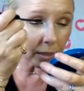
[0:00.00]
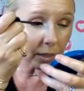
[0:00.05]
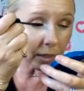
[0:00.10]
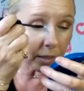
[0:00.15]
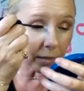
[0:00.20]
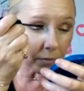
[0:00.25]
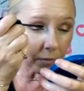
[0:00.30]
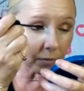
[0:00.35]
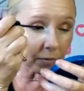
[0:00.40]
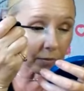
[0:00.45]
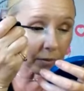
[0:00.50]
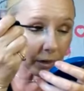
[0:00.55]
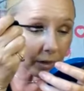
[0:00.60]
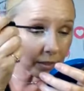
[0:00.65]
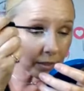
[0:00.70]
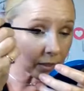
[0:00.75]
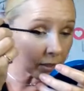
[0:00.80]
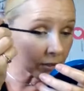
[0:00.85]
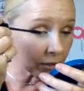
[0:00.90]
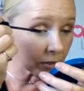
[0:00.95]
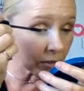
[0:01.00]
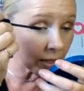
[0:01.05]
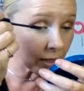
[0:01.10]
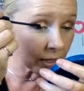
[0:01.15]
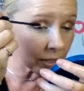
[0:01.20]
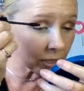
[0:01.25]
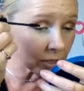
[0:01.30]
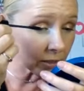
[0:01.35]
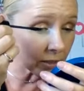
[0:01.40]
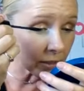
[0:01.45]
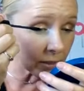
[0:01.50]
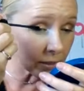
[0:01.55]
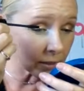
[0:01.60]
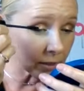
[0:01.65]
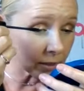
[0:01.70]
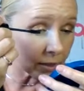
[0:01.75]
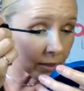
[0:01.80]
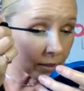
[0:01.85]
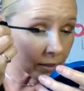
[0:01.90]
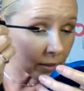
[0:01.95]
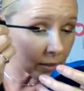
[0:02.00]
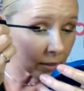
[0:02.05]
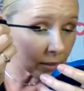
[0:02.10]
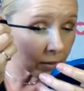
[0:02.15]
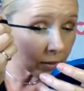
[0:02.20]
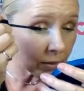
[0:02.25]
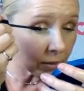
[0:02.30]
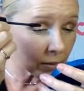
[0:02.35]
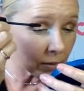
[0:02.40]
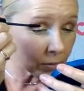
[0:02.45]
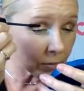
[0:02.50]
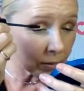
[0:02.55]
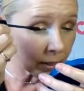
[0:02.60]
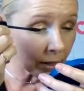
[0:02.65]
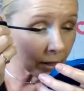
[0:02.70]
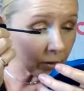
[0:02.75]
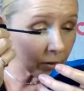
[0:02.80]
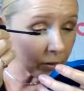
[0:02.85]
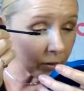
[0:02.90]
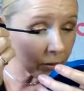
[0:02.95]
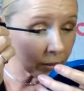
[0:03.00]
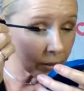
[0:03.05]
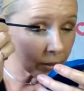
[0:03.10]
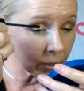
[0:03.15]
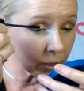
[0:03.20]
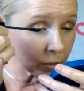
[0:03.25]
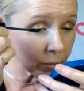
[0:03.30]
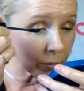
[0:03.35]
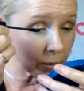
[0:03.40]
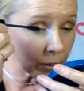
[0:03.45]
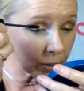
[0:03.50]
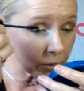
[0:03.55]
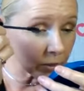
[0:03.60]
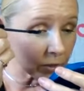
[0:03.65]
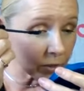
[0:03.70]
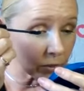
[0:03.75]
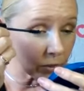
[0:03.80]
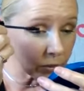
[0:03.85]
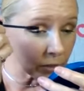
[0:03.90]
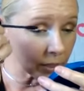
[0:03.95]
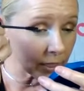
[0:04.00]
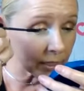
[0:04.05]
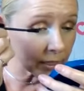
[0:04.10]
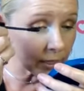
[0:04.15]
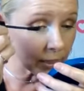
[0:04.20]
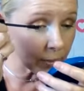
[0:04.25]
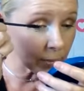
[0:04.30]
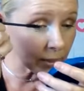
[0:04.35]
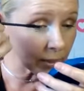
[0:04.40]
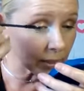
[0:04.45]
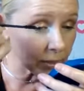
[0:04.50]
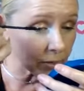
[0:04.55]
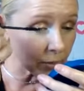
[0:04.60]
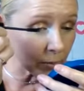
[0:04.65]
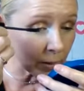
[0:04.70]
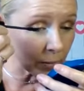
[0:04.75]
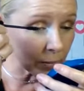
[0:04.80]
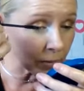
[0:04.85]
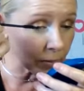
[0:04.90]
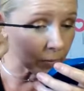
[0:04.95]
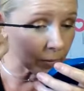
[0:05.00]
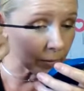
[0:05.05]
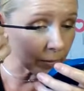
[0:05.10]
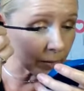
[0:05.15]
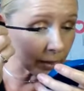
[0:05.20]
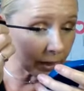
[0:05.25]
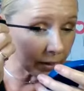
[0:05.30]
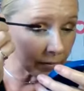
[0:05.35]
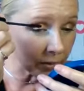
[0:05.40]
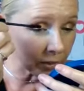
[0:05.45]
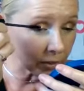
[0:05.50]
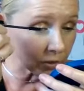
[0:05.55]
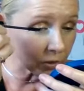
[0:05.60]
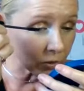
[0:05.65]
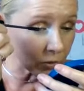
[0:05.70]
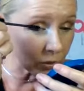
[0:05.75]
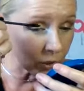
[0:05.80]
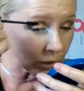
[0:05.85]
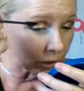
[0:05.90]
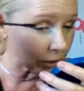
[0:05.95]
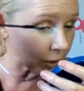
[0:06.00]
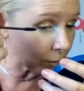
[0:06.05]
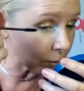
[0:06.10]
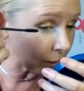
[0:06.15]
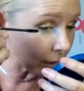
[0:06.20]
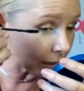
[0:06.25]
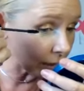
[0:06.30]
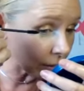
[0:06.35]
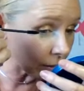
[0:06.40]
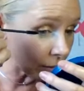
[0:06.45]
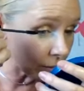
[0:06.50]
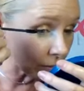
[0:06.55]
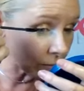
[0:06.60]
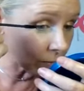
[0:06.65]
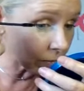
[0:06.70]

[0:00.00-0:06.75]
kind of effect on your lashes without going too big or too crazy because remember, we would have to do darker makeup.